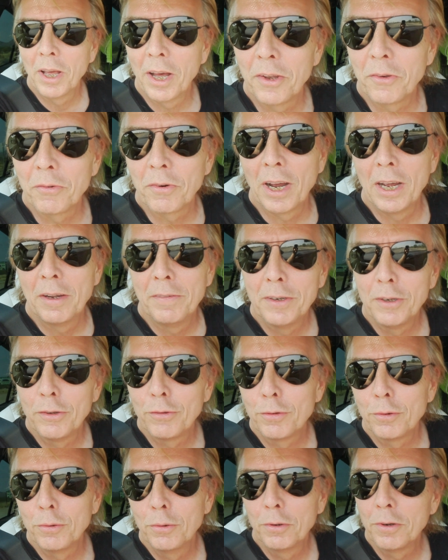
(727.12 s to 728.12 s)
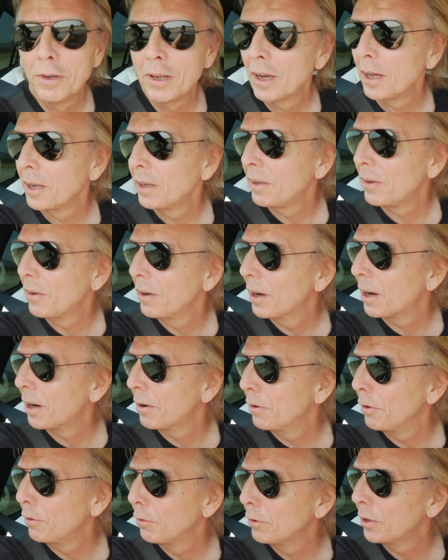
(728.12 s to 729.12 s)
are driving through the
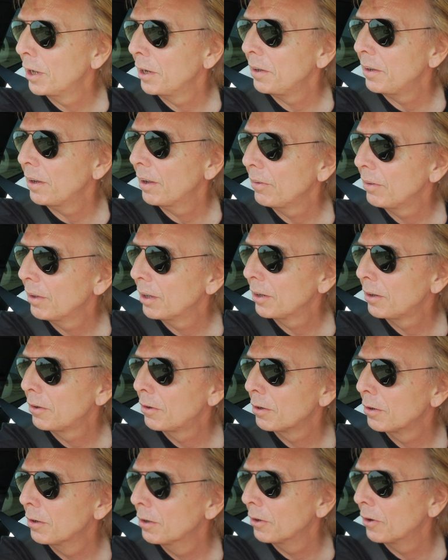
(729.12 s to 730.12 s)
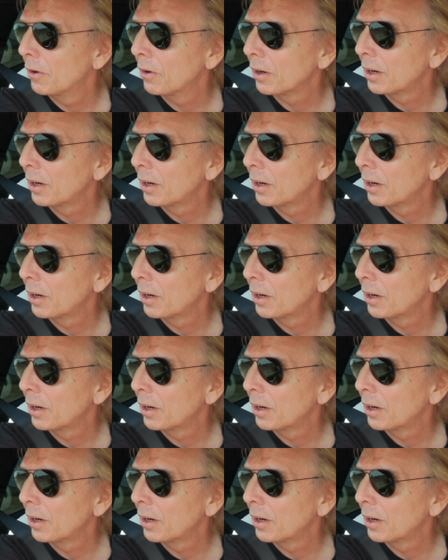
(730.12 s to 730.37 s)
Arizona desert or